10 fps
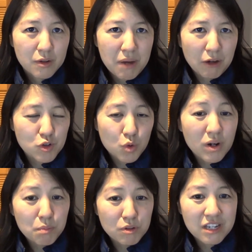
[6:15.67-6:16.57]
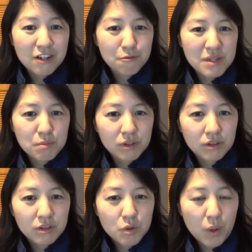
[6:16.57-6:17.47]
about 20% of
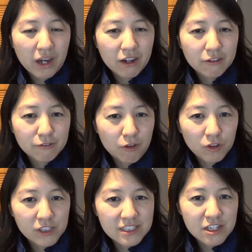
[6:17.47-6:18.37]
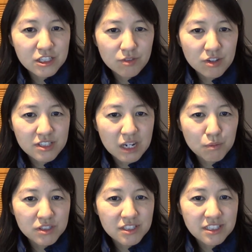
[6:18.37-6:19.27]
people who have early stages of
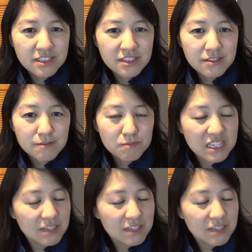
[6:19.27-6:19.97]
Alzheimer's disease,